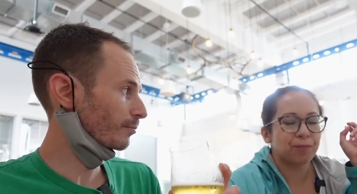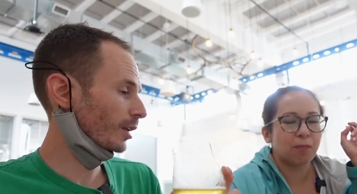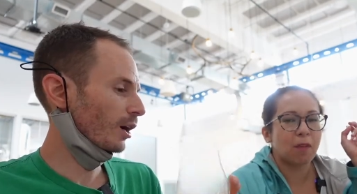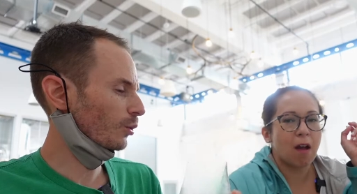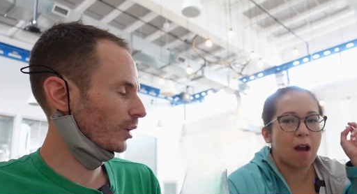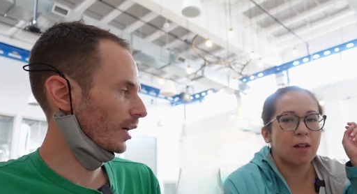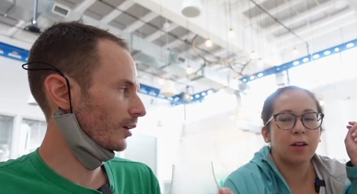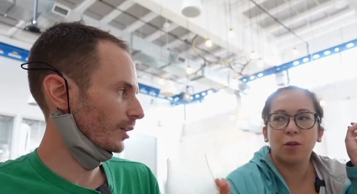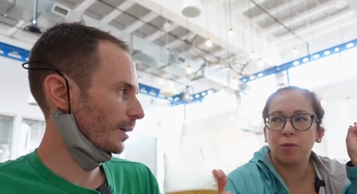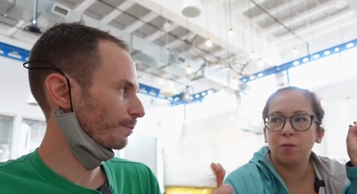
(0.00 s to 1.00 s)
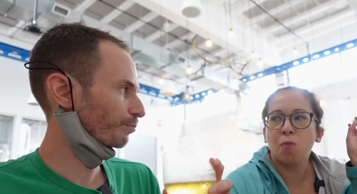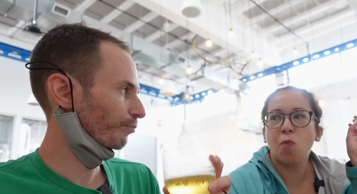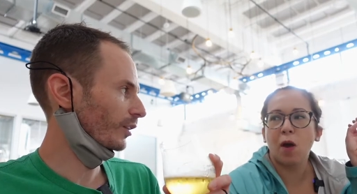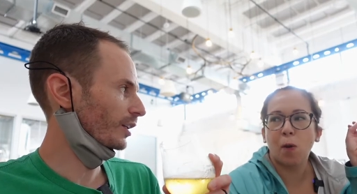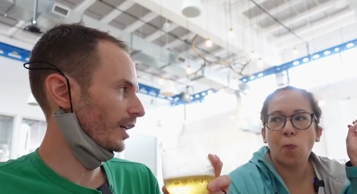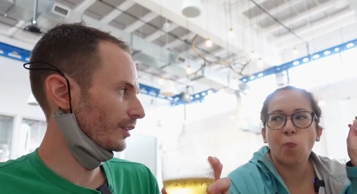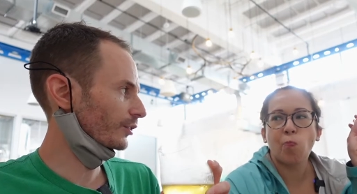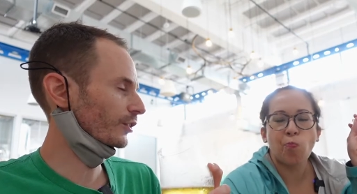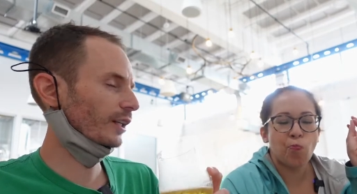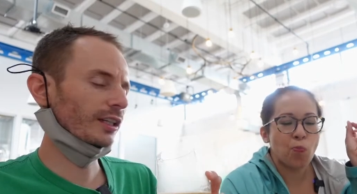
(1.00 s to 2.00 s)
Speaker 1: Oh, I like. Okay. Yeah. yeah.
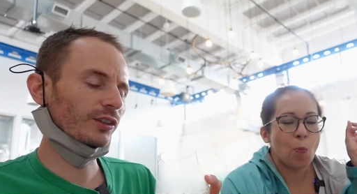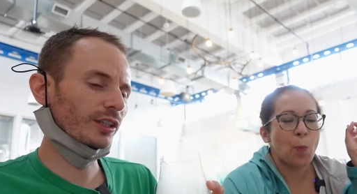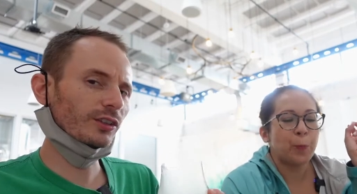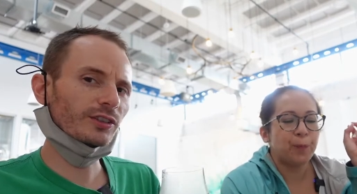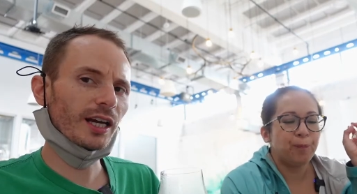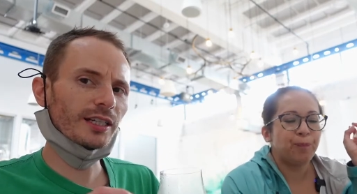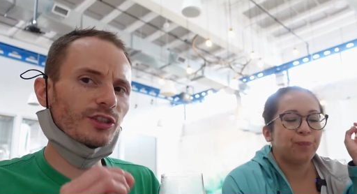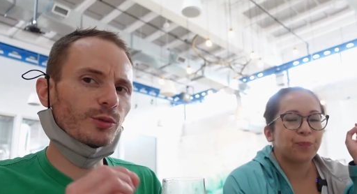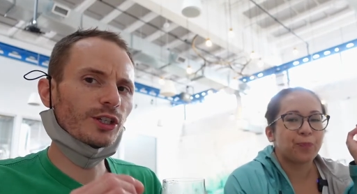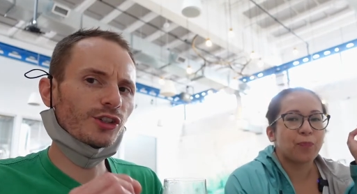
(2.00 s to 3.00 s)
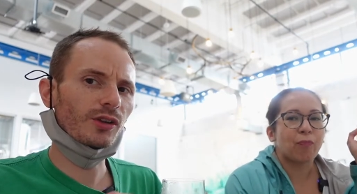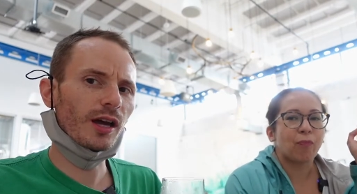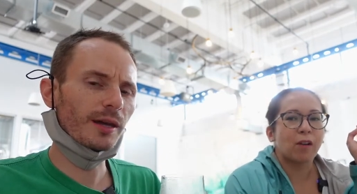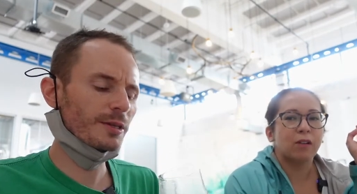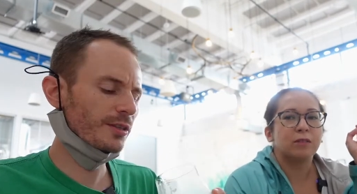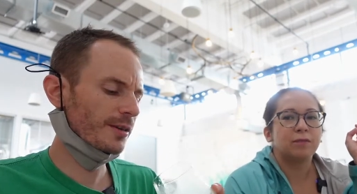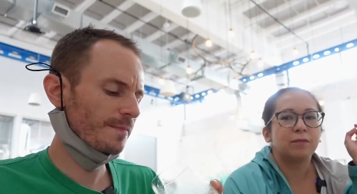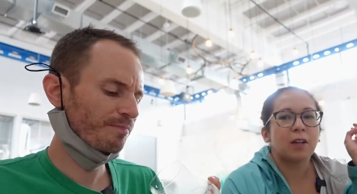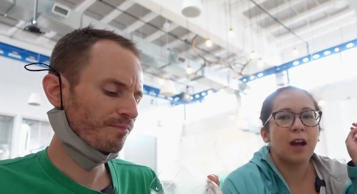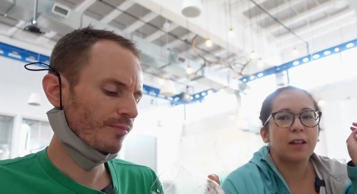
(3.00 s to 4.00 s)
there's like a little tiny twinge of lime in there.
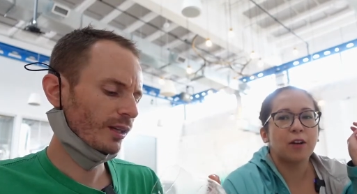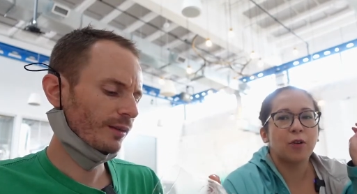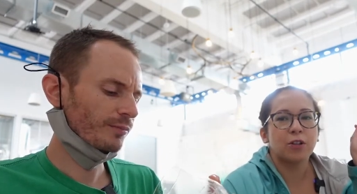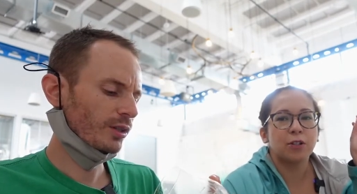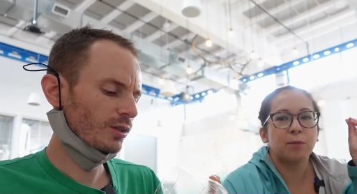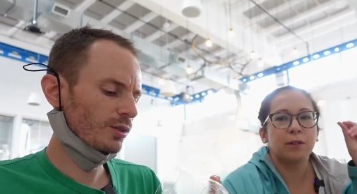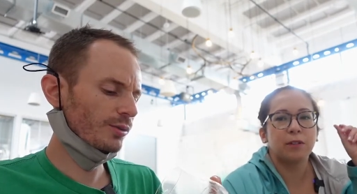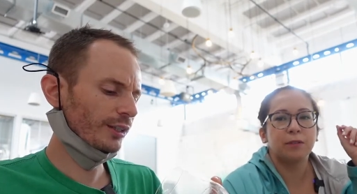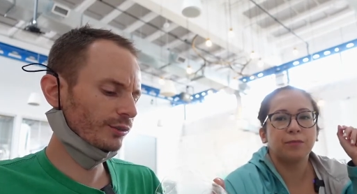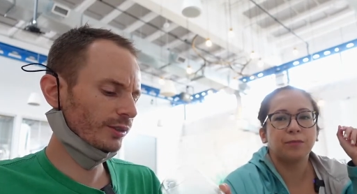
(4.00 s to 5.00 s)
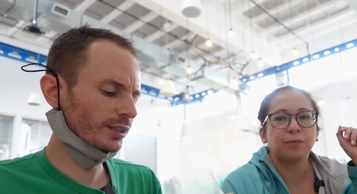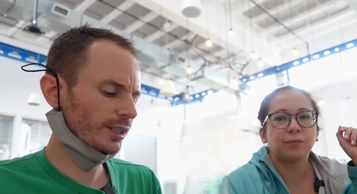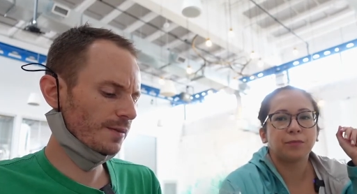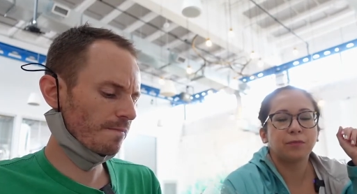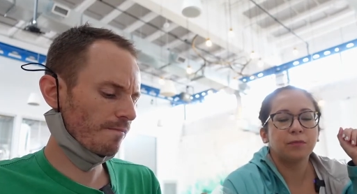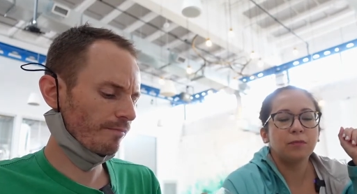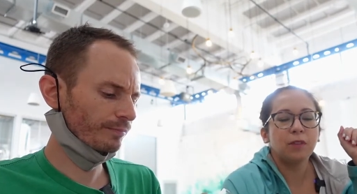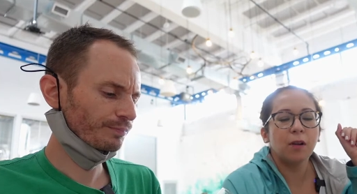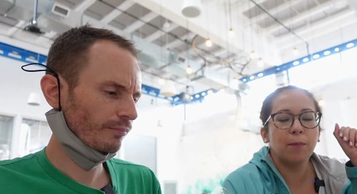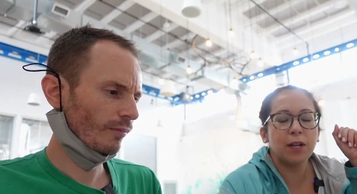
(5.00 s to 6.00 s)
Highly crushable. Ooh, that's really good.
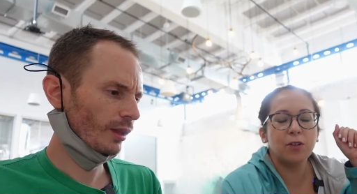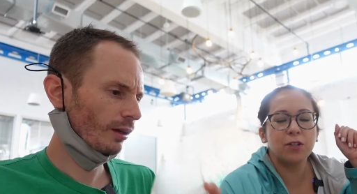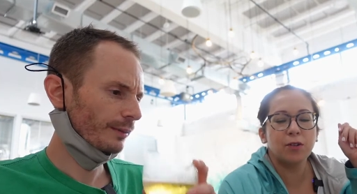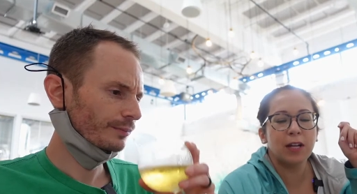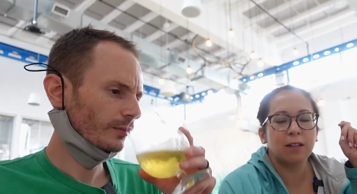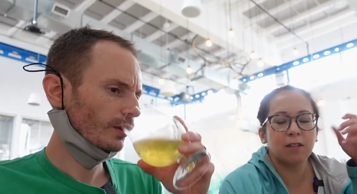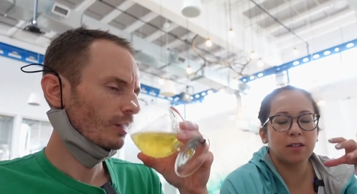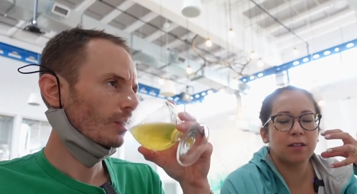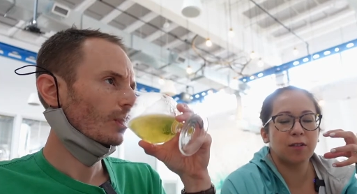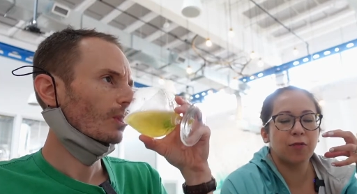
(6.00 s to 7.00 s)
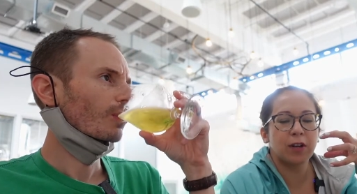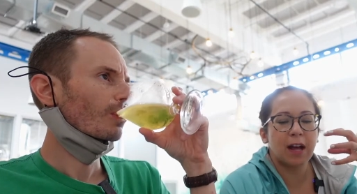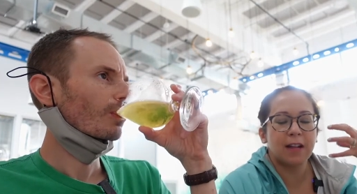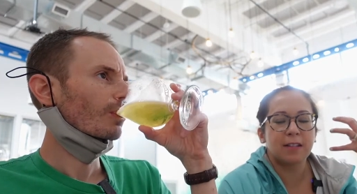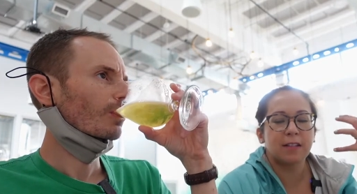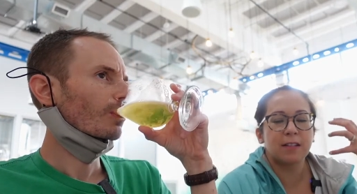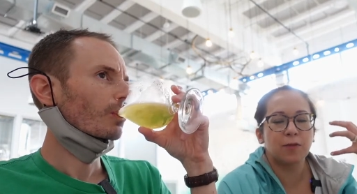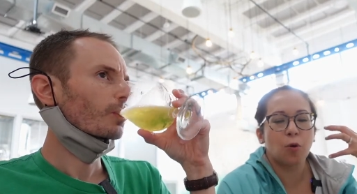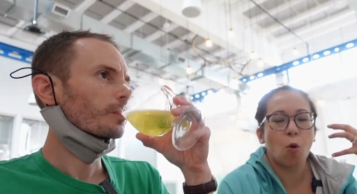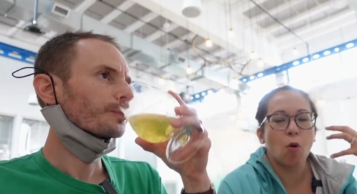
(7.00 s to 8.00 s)
Speaker 2: But you do get this different essence
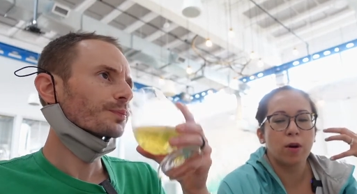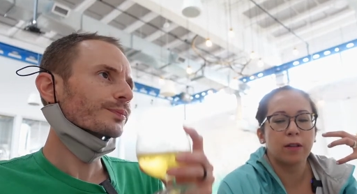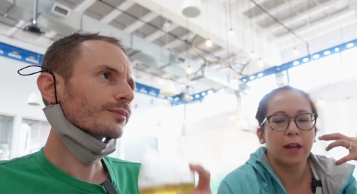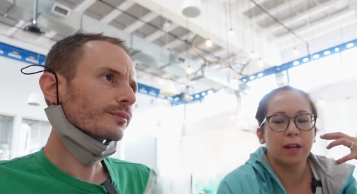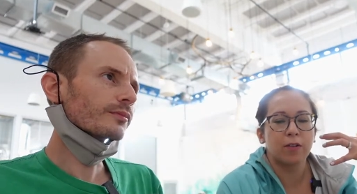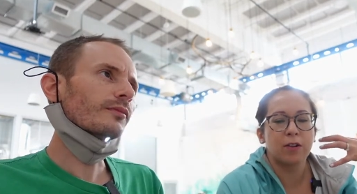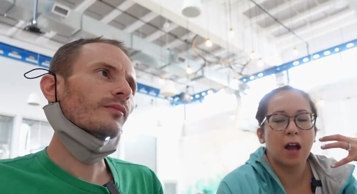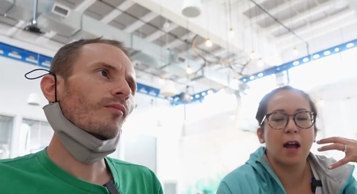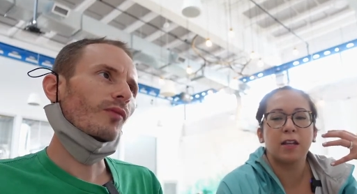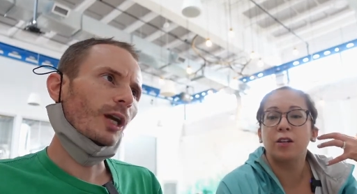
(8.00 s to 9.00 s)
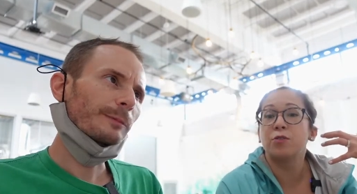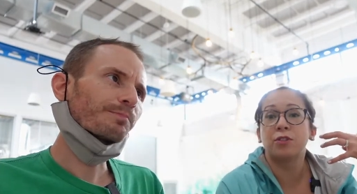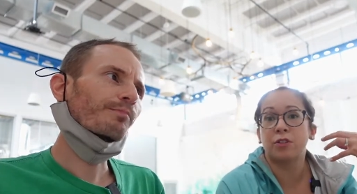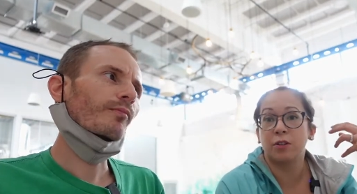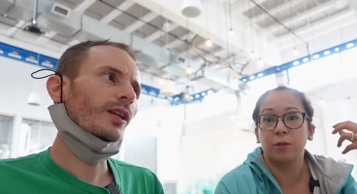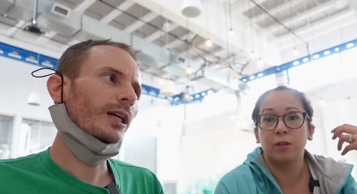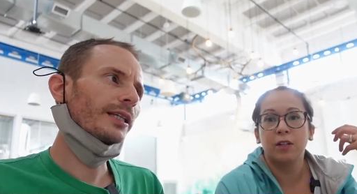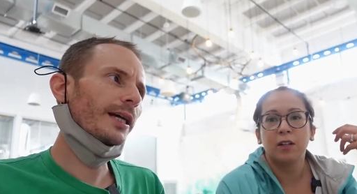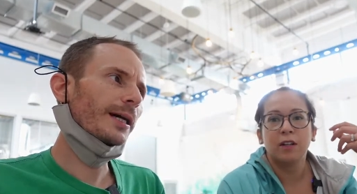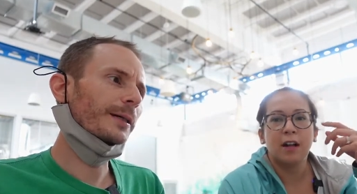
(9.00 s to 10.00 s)
of corn that you're not used to.
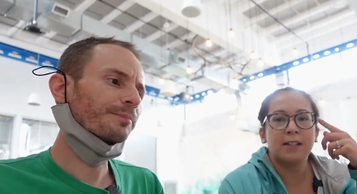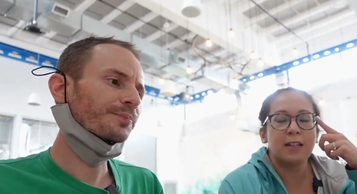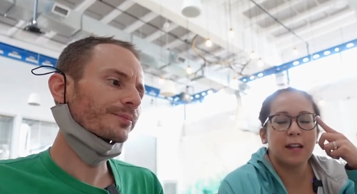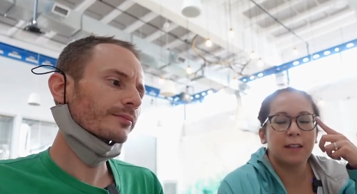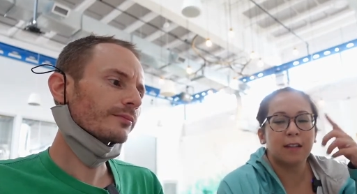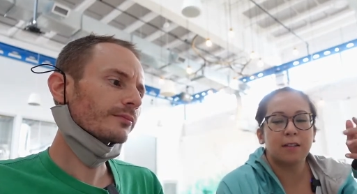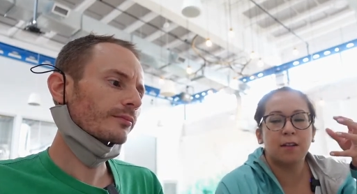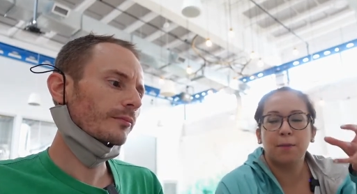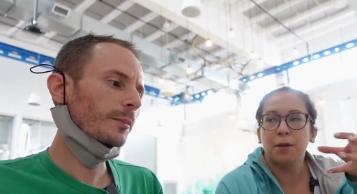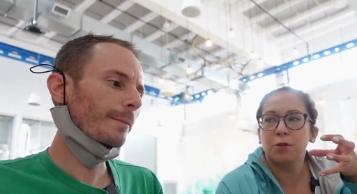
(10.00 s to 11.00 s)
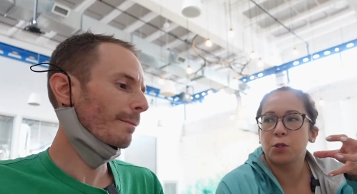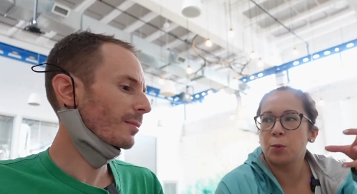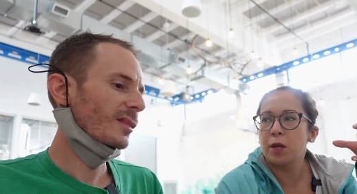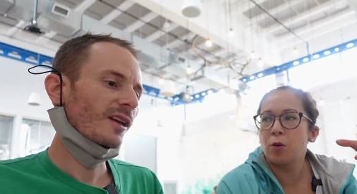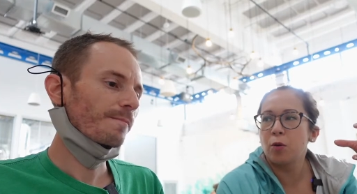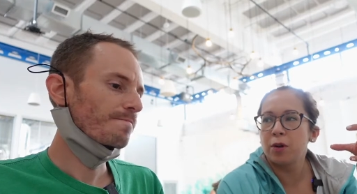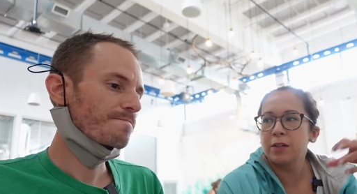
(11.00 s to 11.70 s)
Yeah. It's not that typical sweet corn.